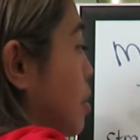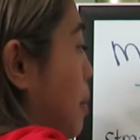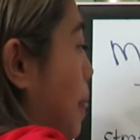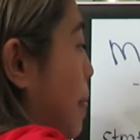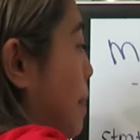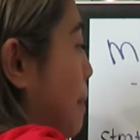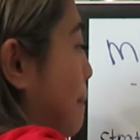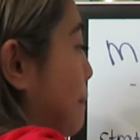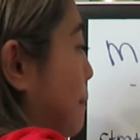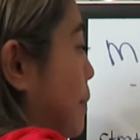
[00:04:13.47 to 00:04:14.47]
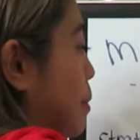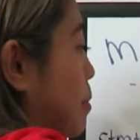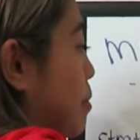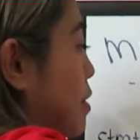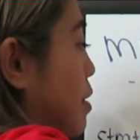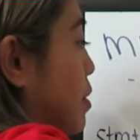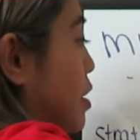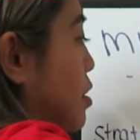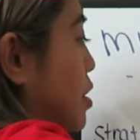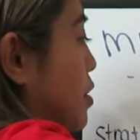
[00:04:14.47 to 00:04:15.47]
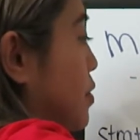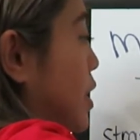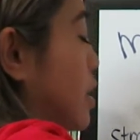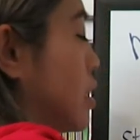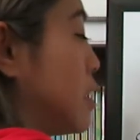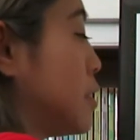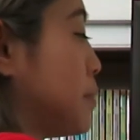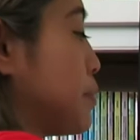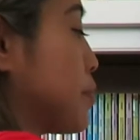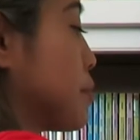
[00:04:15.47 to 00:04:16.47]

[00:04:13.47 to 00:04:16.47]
I'm going to go ahead and write an